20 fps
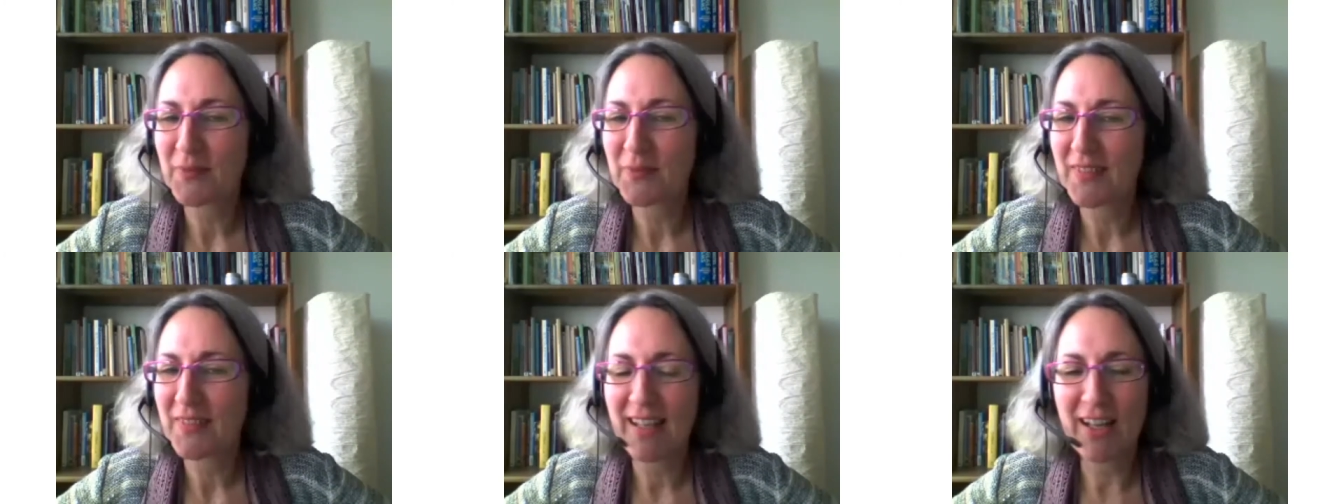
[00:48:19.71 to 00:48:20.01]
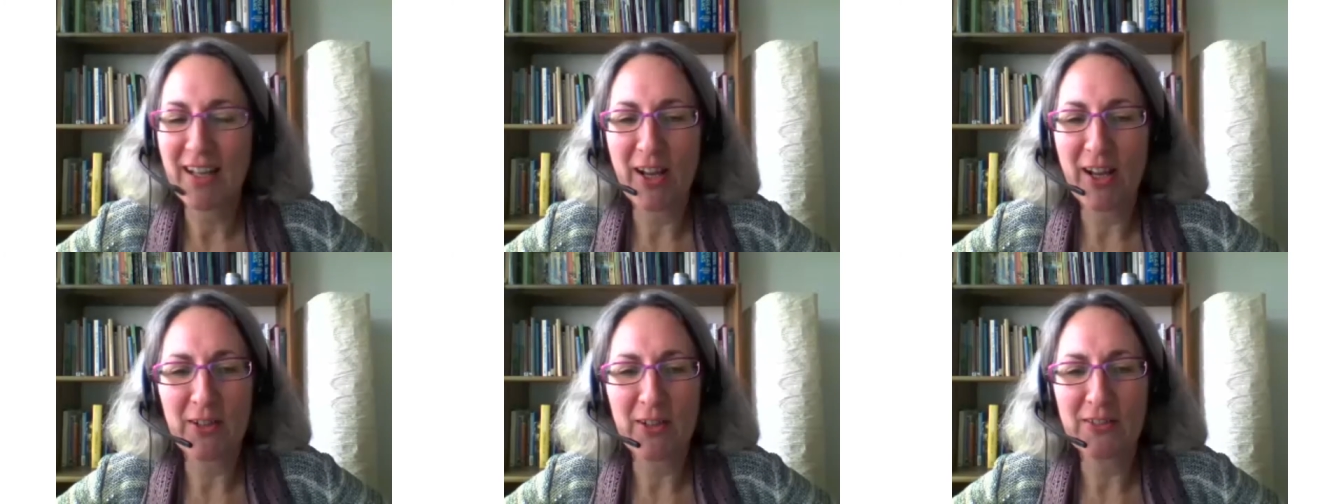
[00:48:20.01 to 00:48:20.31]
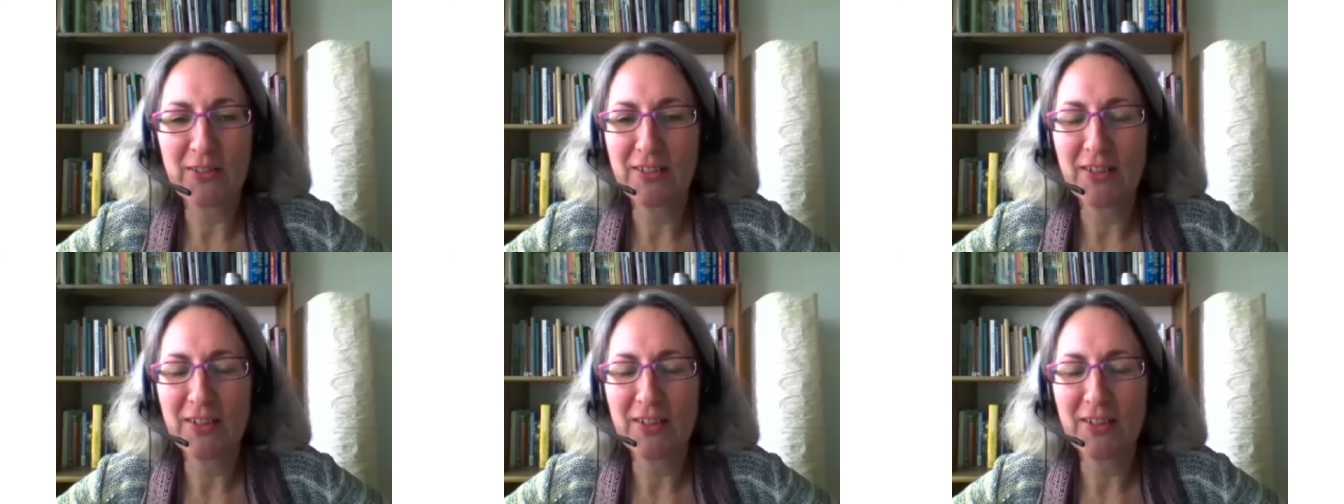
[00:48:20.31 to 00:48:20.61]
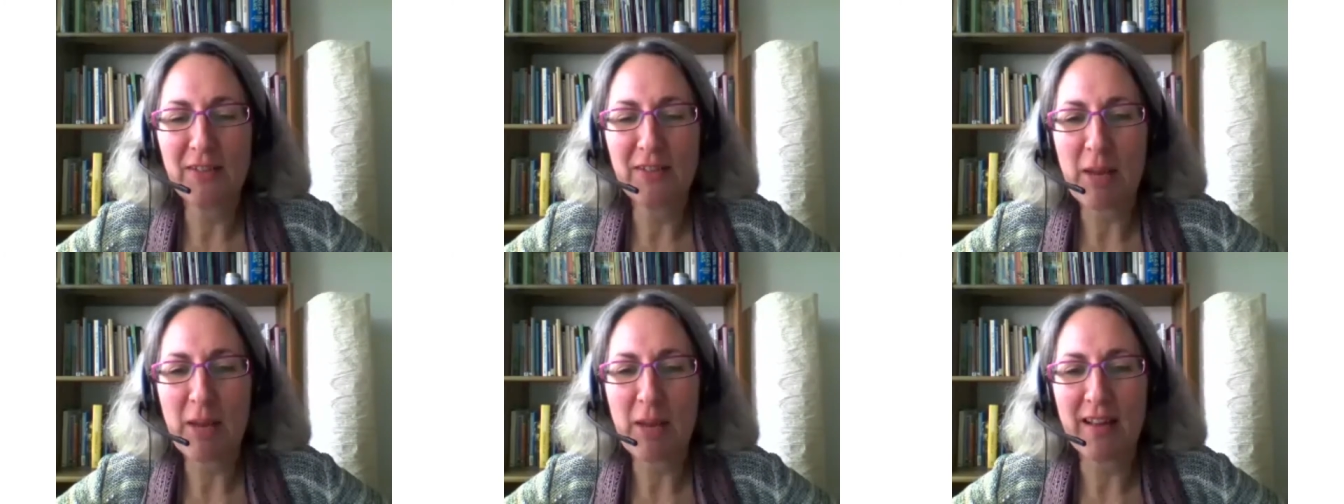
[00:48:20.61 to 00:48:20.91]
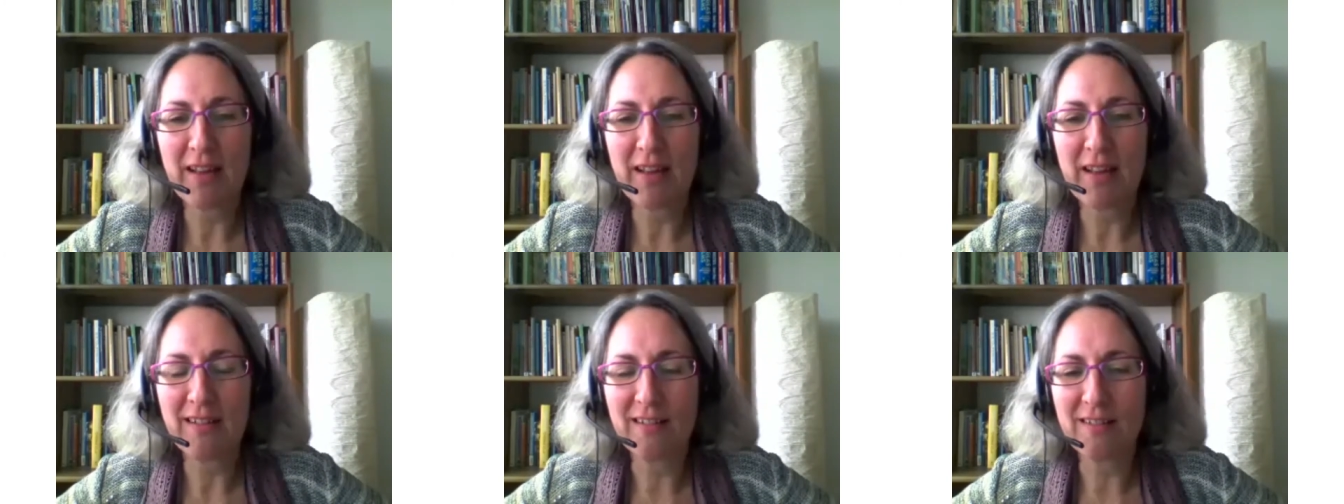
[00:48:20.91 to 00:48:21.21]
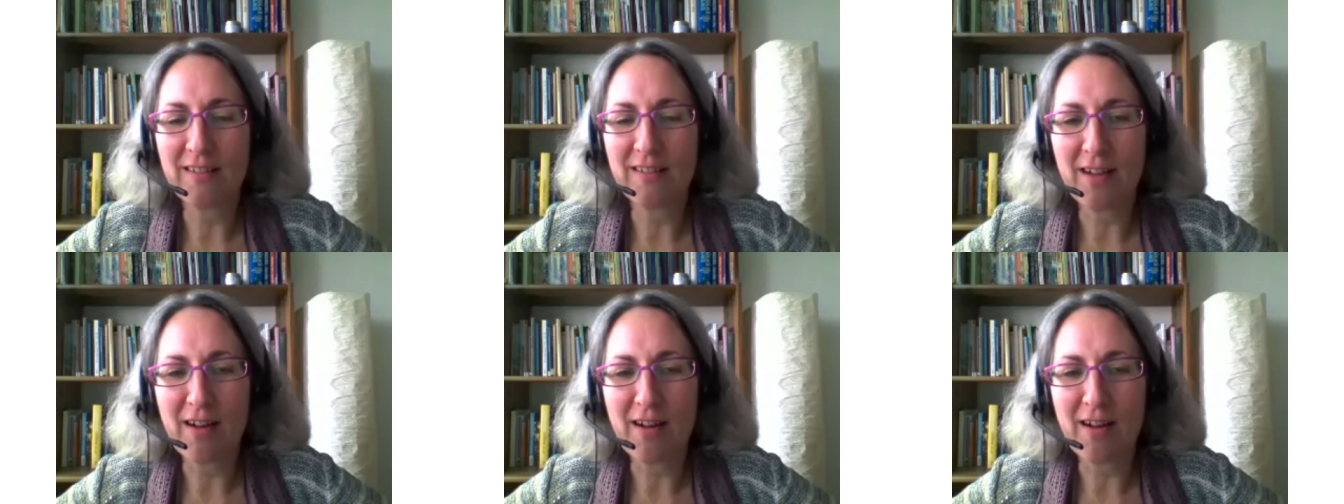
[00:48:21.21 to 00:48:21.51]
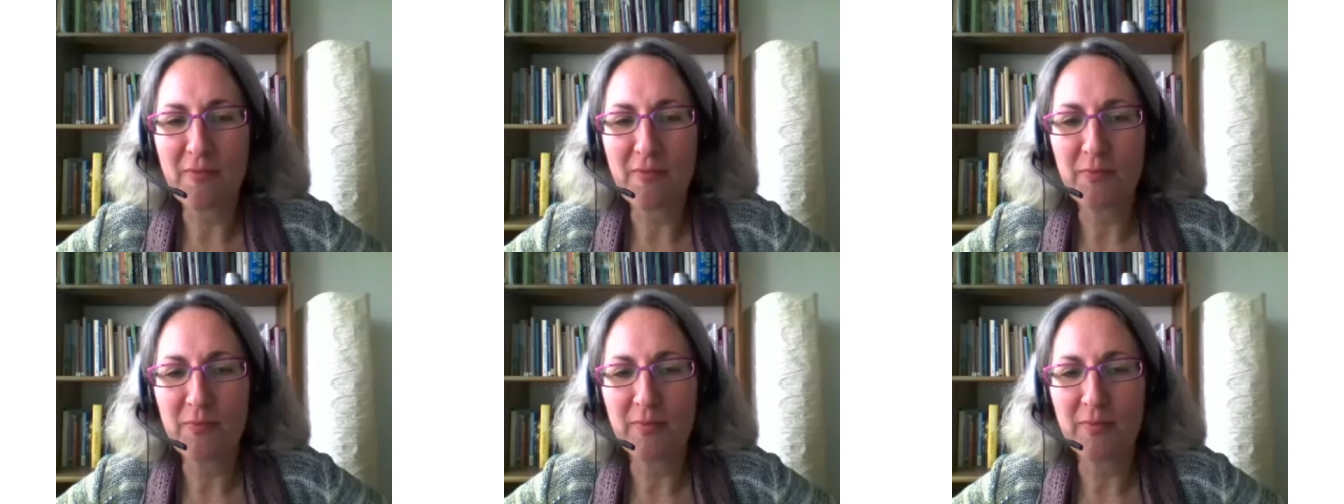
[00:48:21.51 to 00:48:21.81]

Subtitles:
You name it. I've